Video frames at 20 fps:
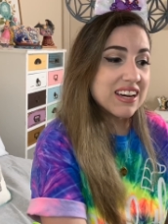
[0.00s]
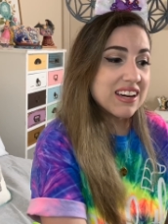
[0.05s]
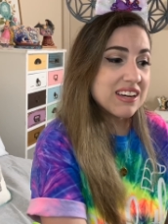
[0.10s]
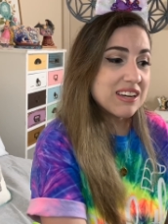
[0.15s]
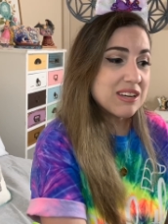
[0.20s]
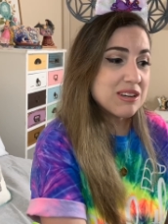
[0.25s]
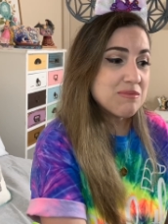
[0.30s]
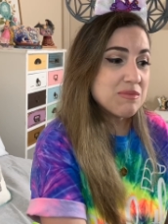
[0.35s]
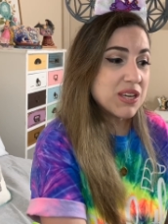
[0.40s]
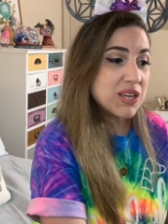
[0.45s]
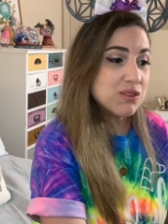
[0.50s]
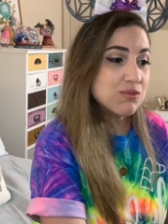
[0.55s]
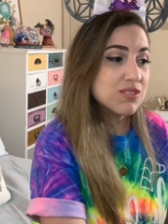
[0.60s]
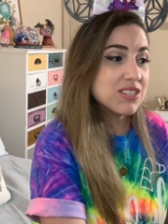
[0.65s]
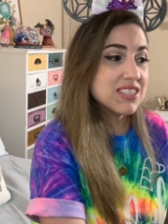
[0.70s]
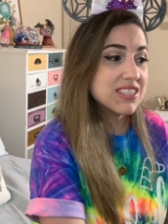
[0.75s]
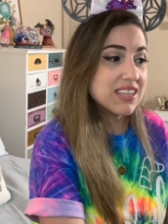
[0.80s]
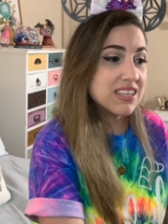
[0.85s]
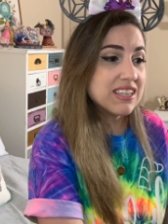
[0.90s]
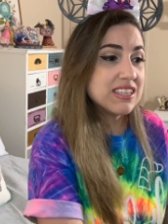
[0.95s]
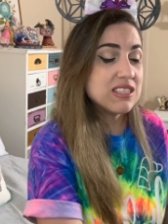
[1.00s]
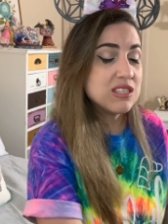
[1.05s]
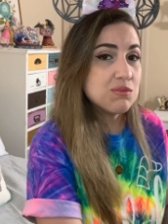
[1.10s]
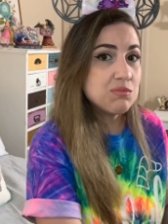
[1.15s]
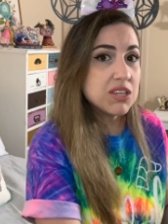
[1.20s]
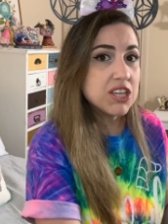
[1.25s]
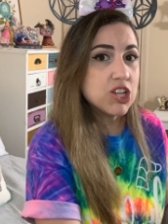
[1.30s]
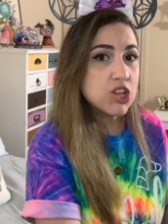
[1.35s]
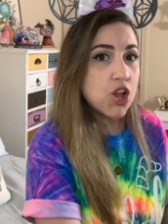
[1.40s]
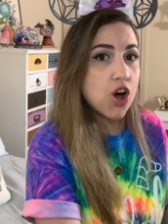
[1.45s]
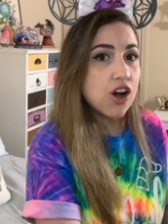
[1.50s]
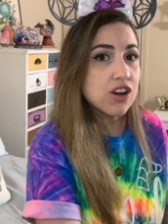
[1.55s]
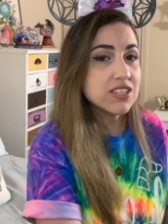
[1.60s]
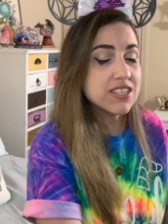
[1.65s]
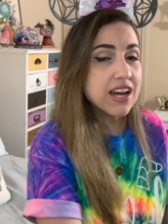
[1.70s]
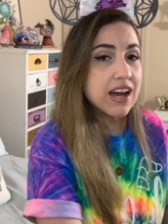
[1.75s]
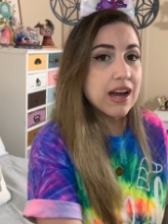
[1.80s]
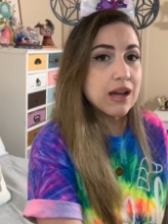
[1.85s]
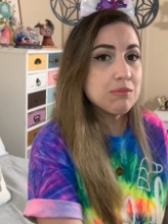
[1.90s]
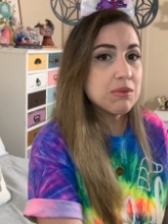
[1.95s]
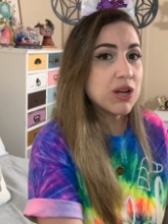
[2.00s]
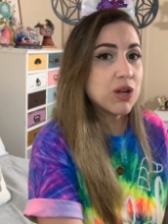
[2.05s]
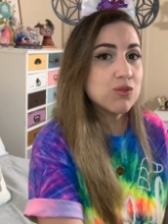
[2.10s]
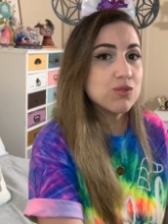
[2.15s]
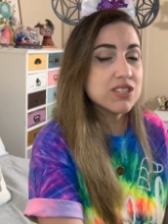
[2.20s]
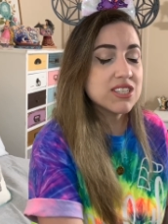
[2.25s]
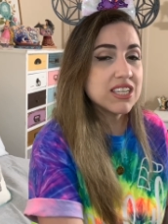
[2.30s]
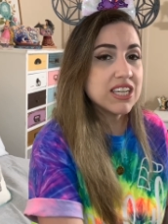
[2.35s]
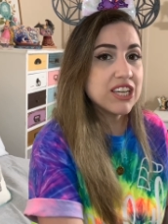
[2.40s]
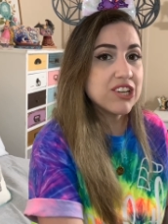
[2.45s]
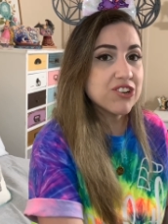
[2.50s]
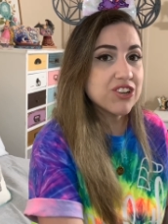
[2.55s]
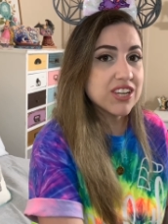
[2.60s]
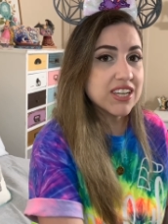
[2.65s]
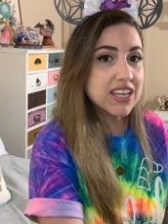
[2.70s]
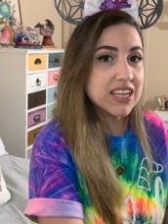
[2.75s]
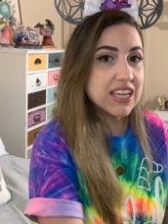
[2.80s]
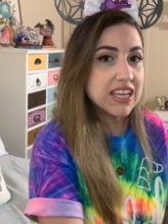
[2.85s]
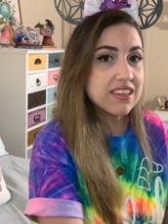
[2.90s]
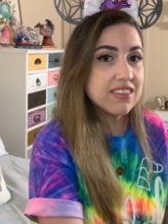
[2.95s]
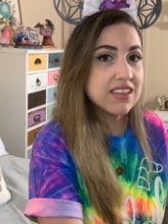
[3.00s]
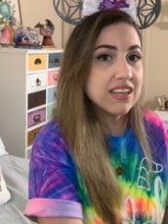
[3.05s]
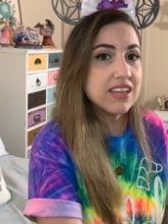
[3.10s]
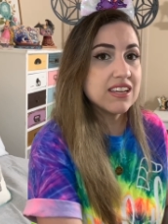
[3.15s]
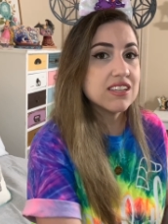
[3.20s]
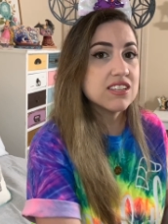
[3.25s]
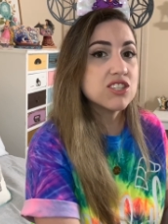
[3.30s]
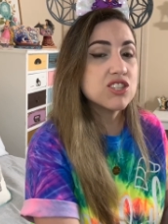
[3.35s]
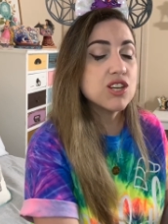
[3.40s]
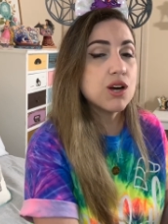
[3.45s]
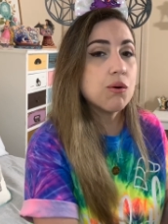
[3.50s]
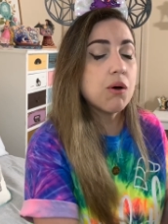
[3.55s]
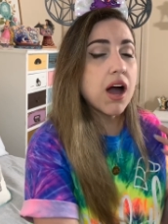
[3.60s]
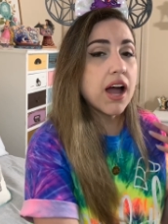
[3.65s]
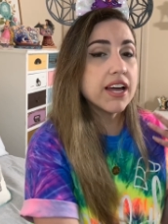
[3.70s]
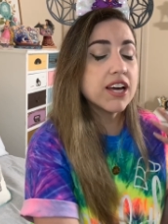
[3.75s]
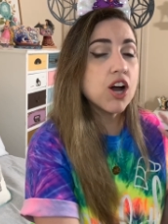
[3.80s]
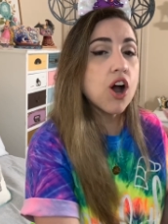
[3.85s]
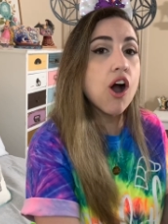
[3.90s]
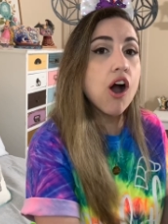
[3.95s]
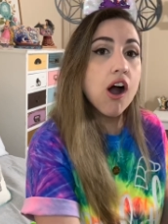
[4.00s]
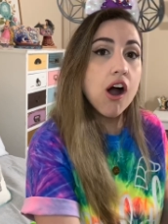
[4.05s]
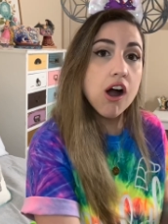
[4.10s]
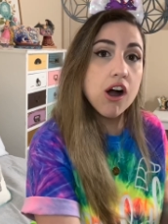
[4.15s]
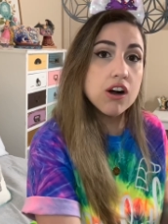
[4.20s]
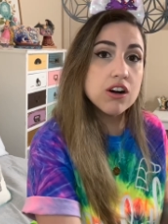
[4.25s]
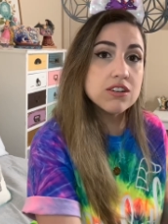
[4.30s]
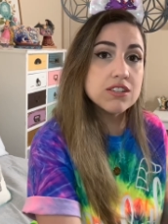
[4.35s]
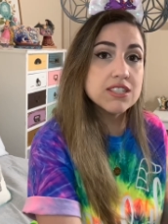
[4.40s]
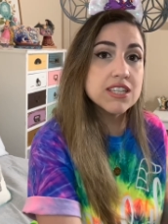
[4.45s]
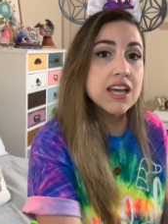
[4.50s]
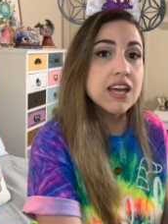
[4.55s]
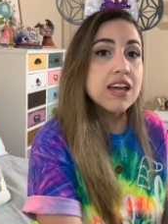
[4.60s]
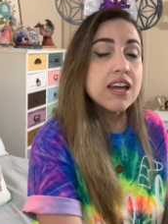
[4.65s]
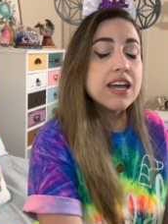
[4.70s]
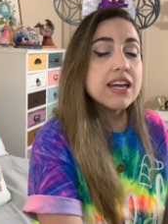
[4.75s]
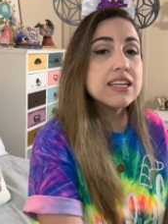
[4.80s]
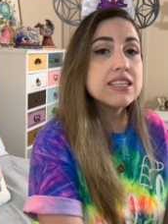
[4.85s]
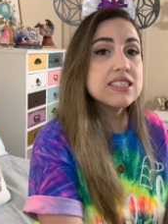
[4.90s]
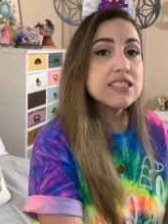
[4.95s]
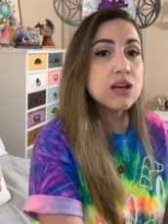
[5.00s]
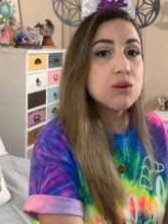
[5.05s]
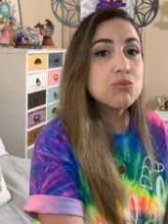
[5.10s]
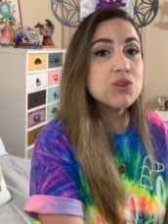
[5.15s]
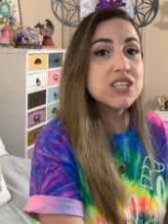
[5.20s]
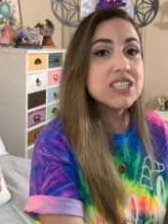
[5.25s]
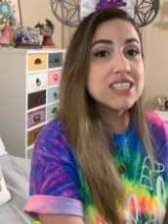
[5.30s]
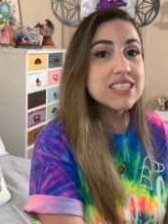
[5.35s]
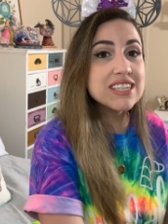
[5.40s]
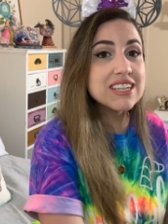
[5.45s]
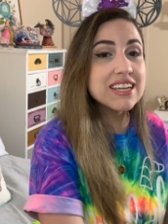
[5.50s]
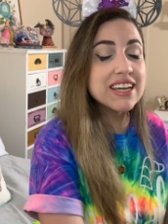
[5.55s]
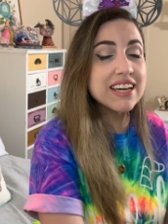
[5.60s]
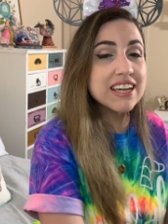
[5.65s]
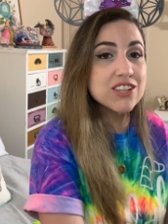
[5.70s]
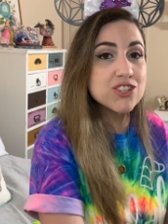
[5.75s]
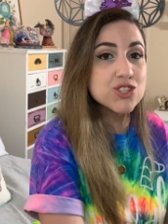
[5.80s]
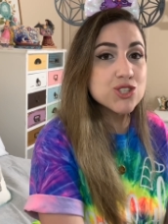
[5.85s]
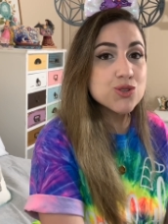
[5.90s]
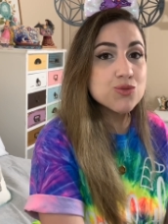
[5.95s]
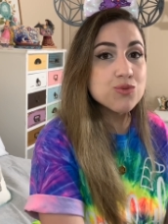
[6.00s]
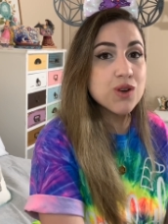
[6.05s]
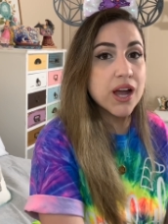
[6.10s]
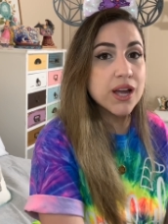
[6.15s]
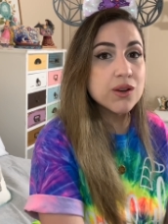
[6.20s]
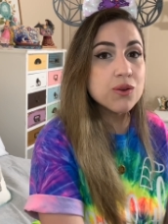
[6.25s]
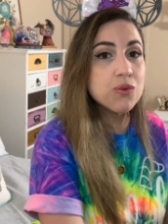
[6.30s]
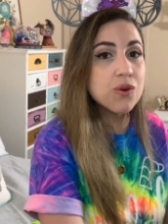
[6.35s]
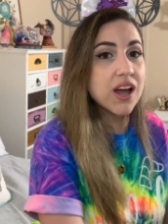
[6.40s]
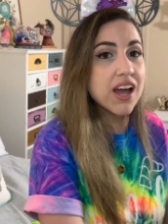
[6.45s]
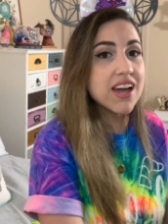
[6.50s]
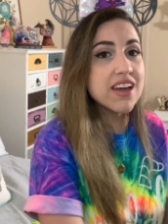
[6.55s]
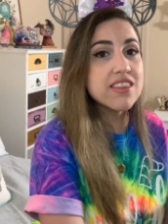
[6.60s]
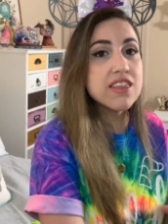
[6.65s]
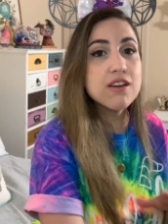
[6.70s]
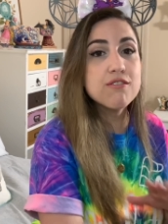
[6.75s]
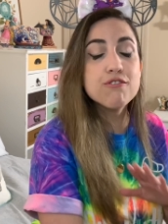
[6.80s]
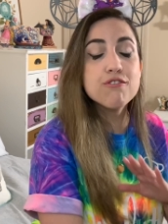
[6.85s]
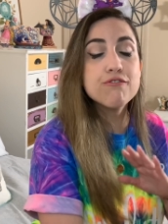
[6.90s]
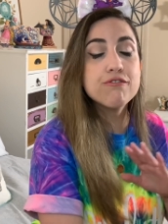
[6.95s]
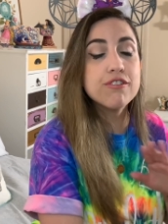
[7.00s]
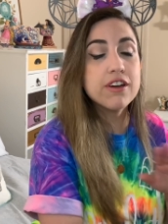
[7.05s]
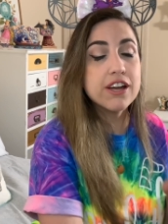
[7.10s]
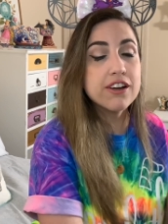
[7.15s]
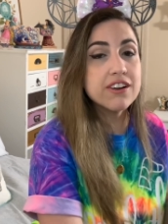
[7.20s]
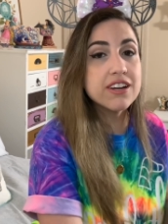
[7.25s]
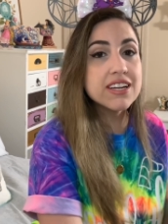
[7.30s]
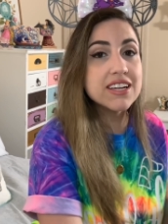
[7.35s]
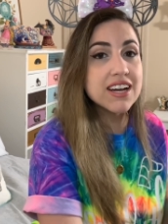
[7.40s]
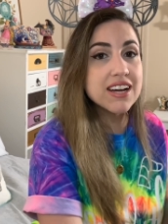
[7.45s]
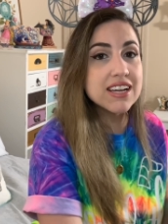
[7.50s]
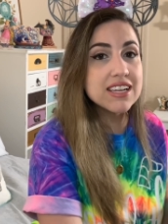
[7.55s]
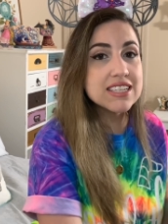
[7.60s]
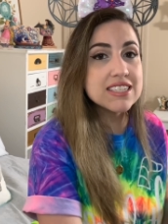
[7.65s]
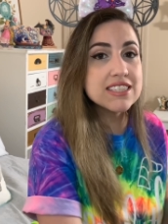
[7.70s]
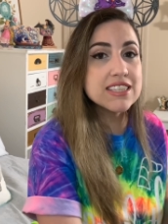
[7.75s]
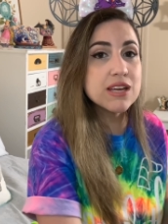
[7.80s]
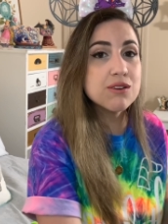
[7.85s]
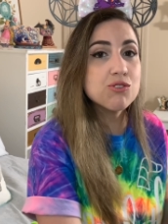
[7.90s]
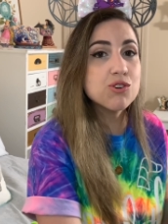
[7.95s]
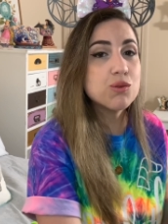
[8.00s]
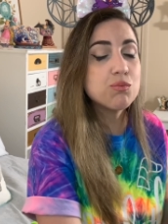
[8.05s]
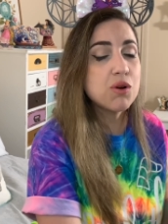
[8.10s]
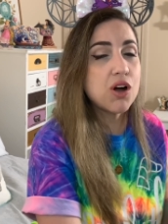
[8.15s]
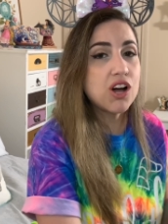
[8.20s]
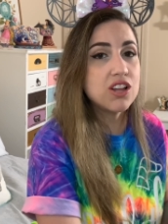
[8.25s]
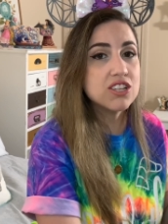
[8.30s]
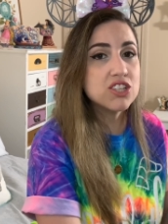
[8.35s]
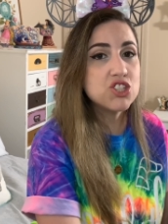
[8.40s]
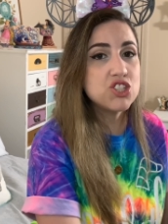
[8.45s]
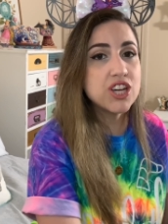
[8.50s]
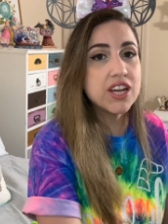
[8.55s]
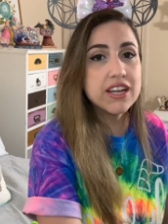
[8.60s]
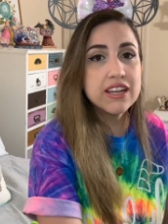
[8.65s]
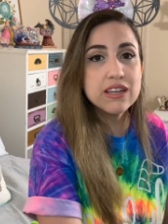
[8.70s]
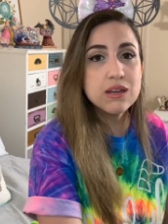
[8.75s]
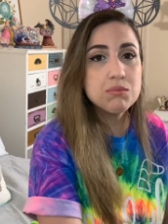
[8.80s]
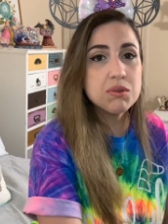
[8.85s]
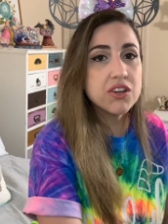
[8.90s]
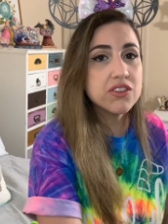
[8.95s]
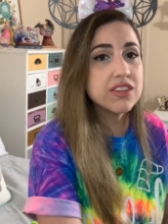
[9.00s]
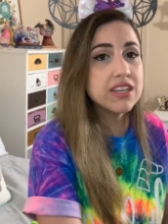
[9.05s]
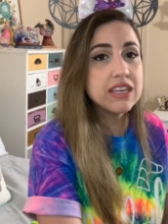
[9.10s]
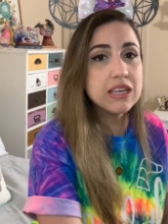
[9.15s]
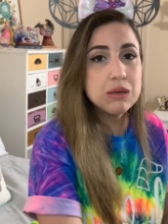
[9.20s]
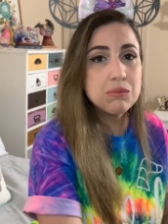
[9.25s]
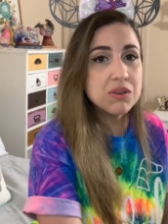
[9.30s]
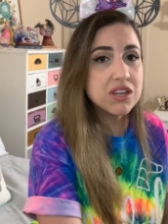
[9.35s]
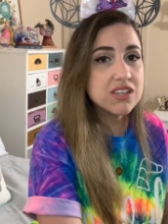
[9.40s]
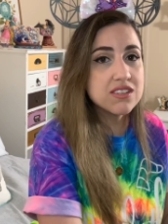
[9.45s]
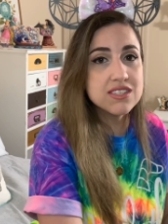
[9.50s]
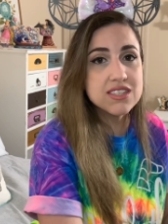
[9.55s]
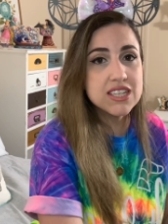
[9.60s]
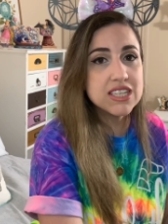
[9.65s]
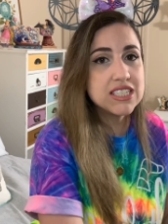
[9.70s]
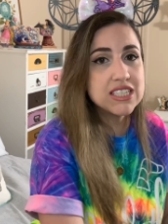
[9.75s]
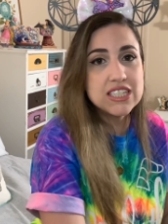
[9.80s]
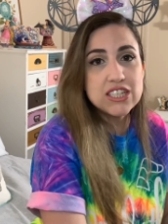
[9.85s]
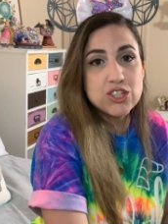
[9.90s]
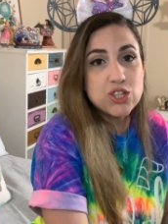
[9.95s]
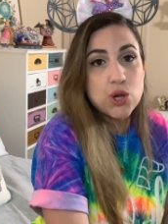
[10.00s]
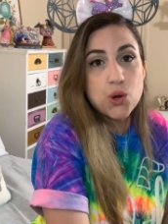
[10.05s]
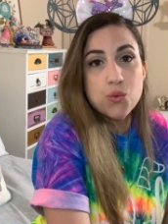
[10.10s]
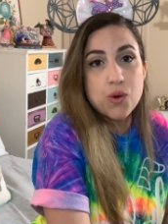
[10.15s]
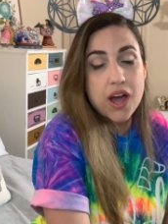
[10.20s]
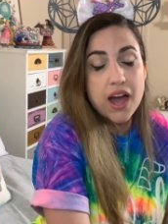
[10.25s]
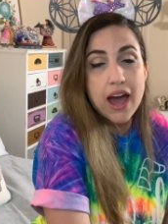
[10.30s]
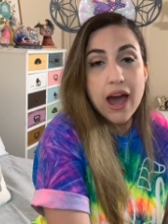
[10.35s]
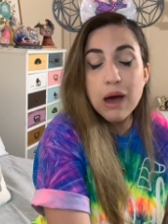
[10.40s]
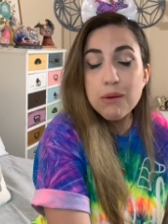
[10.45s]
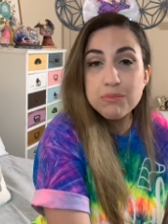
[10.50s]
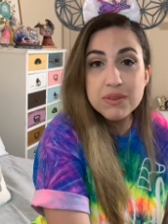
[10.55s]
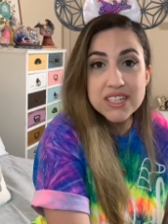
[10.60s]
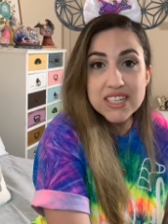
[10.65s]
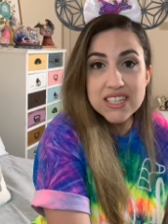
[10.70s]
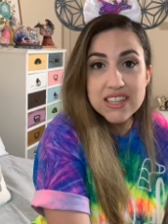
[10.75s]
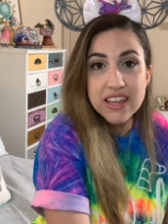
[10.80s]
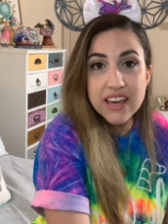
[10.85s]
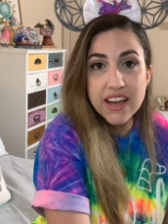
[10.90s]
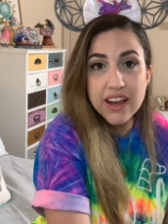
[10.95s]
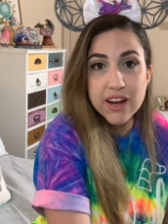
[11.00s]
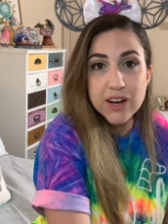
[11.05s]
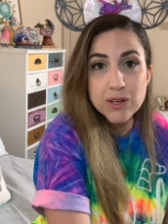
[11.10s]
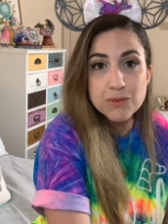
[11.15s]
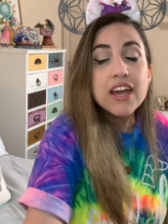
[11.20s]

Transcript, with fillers: Um, it was getting to be a long time and I wasn't hearing anything. So I called and someone did answer right away. They were very nice. They were apologetic about the emails. They didn't know what happened there.